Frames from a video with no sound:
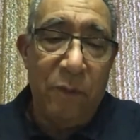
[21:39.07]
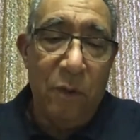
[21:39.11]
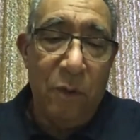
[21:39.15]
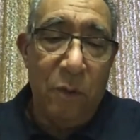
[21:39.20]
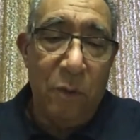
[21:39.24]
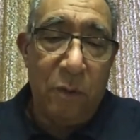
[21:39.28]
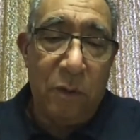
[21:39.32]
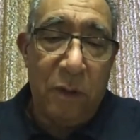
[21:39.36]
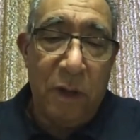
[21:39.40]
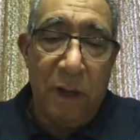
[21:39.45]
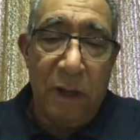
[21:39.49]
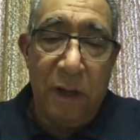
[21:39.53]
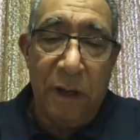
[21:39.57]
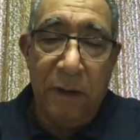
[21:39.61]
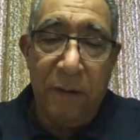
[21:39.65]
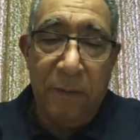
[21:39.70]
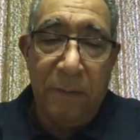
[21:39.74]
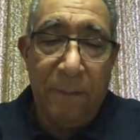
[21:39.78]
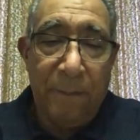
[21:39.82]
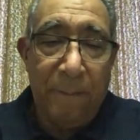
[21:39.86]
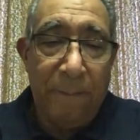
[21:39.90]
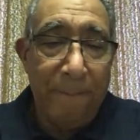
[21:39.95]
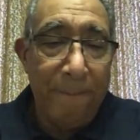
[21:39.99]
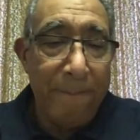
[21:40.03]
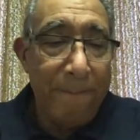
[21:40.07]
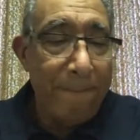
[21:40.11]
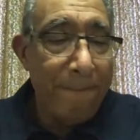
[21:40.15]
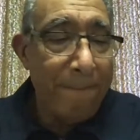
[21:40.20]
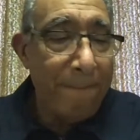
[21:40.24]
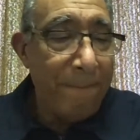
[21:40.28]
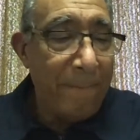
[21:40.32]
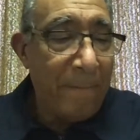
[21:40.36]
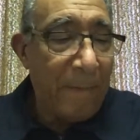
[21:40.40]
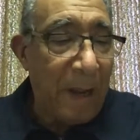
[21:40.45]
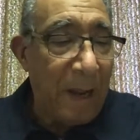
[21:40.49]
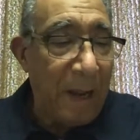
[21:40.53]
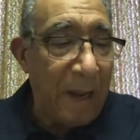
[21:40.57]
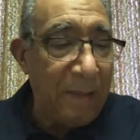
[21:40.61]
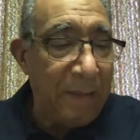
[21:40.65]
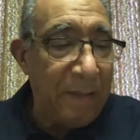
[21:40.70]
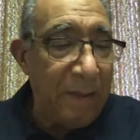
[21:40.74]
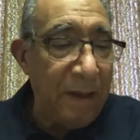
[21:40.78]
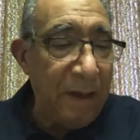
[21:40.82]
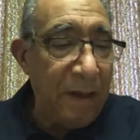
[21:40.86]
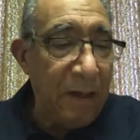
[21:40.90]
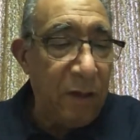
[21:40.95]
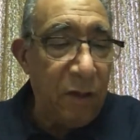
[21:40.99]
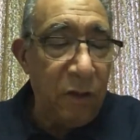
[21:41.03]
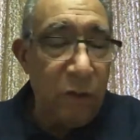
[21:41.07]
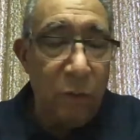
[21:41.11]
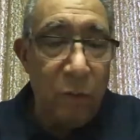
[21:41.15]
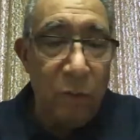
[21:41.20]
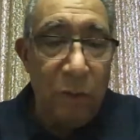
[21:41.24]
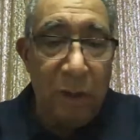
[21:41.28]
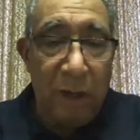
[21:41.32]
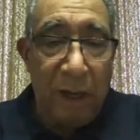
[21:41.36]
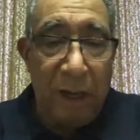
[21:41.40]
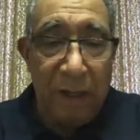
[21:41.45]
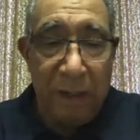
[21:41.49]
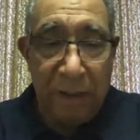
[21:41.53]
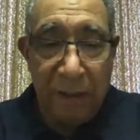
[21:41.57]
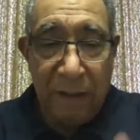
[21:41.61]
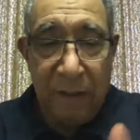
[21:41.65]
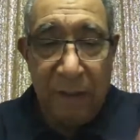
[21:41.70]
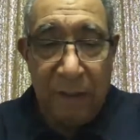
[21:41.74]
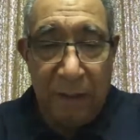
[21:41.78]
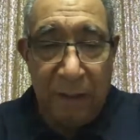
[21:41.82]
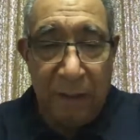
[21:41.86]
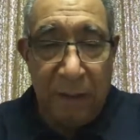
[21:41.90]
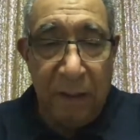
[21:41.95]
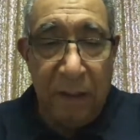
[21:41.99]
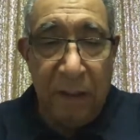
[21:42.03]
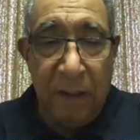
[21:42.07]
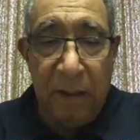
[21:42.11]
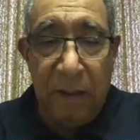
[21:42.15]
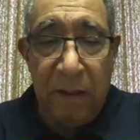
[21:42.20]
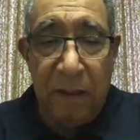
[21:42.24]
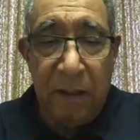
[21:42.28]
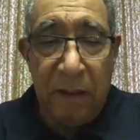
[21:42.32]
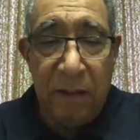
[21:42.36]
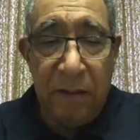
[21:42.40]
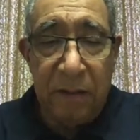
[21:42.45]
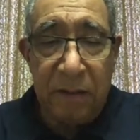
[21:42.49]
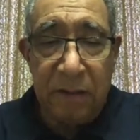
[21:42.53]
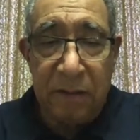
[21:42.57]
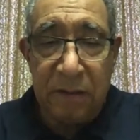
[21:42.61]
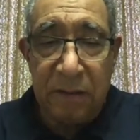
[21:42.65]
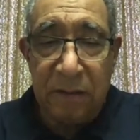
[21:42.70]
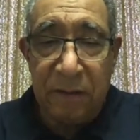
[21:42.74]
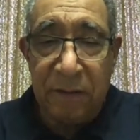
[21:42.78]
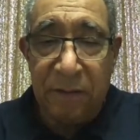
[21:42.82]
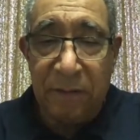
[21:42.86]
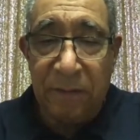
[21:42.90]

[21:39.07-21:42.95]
Okay. I think you will like this.